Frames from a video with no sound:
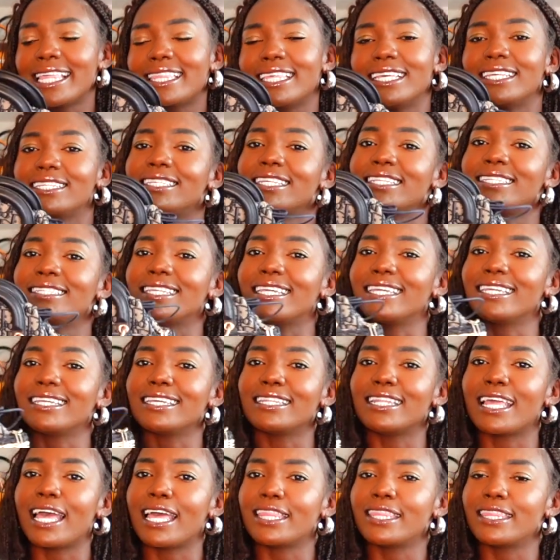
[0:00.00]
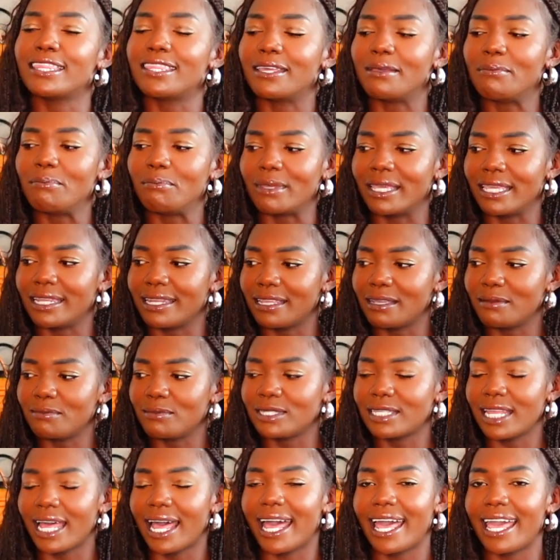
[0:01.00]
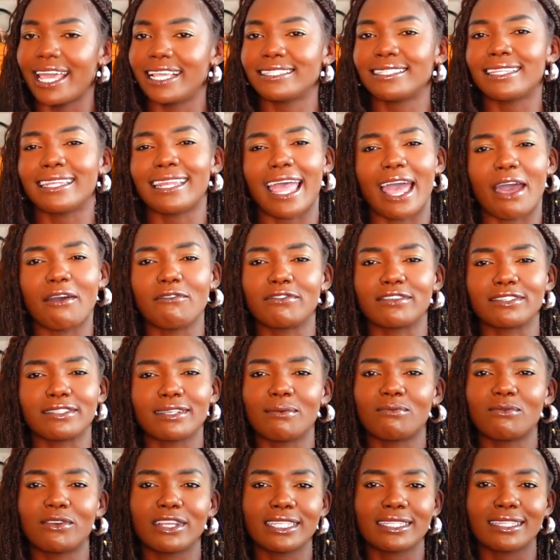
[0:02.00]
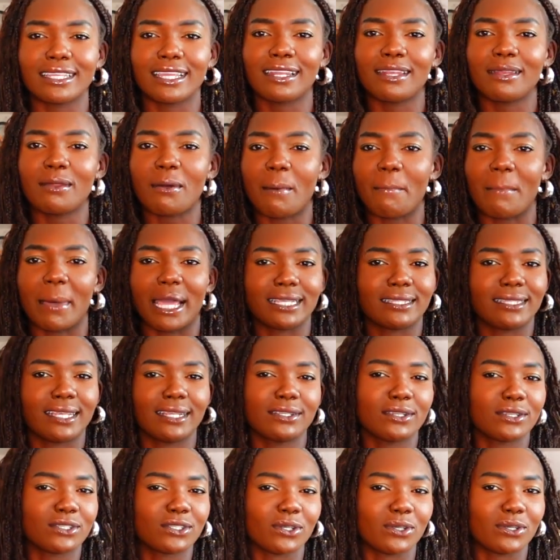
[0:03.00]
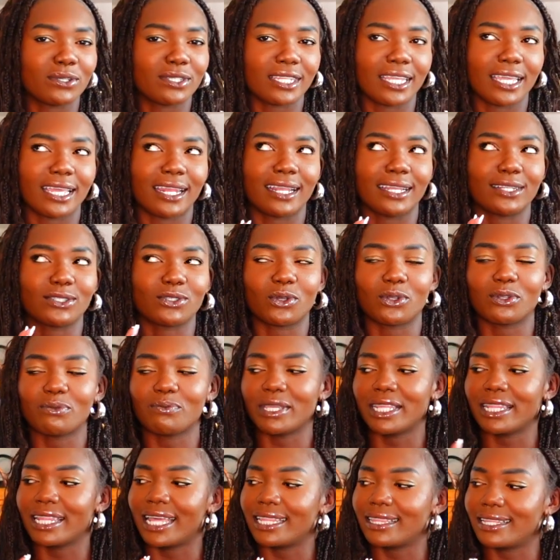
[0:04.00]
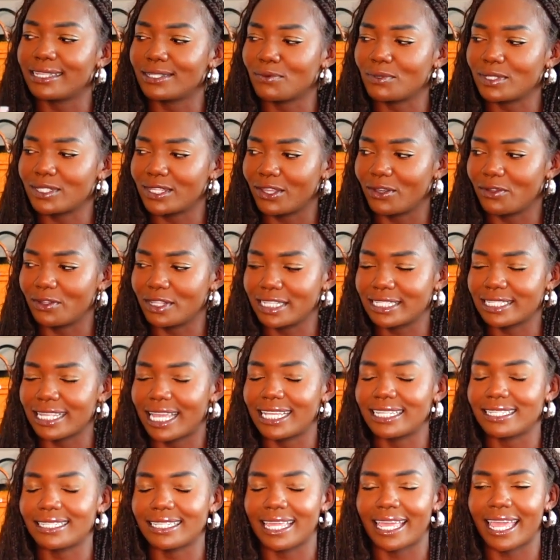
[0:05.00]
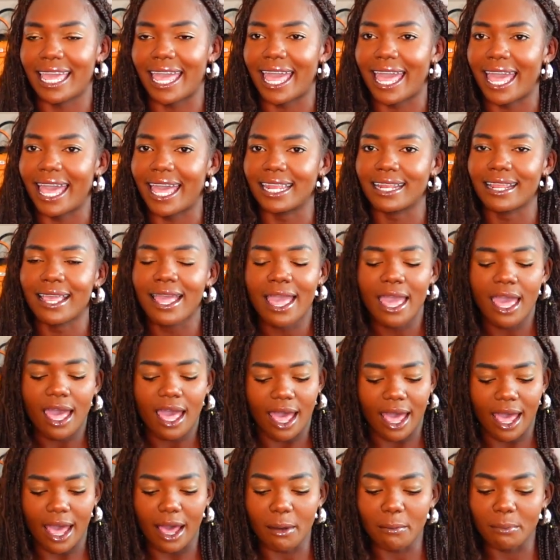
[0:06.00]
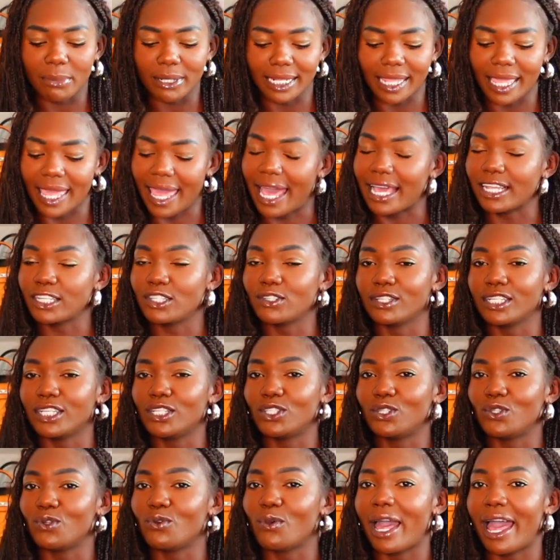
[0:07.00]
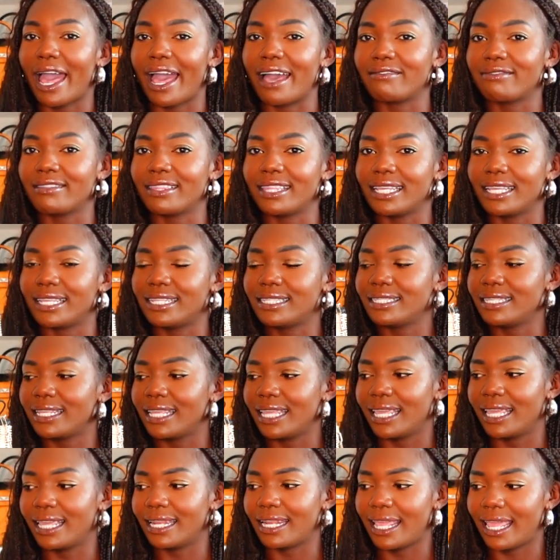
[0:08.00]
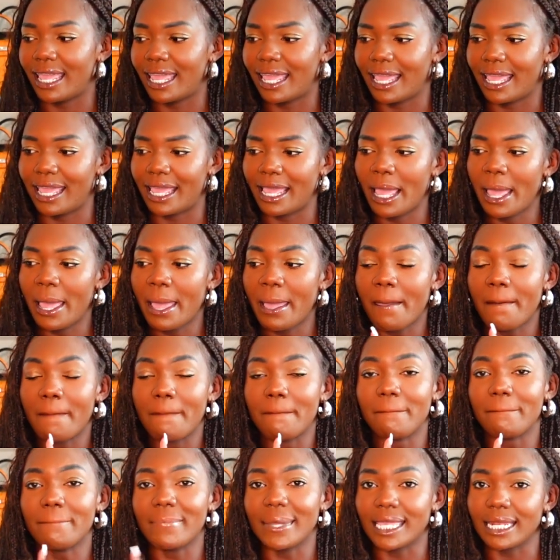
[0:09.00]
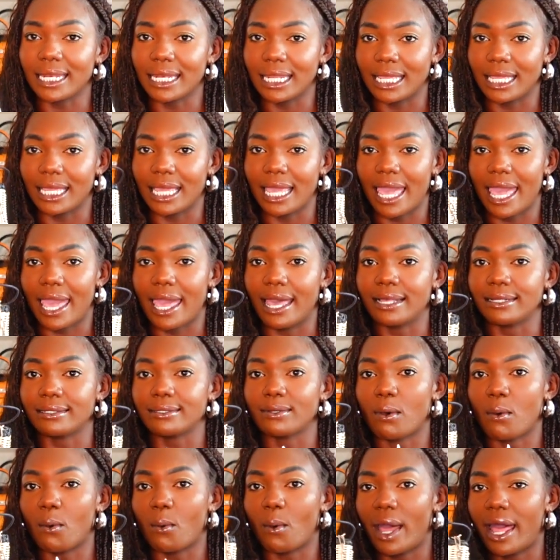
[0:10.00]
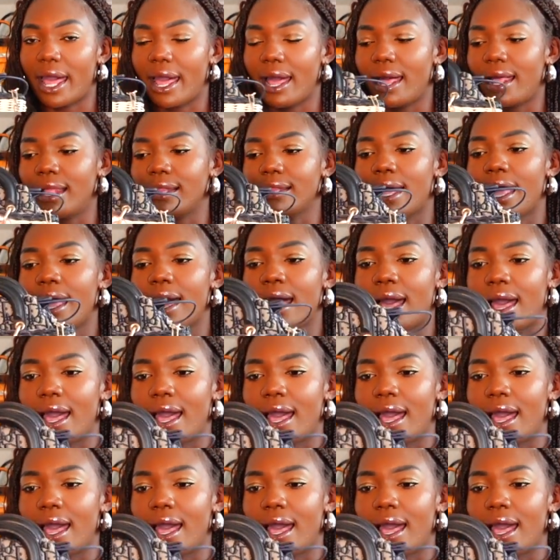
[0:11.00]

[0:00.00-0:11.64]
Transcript: This is in the medium size. Now for some reason my sales associate had told me that this was the only size they had, but they actually do have this in a mini as well.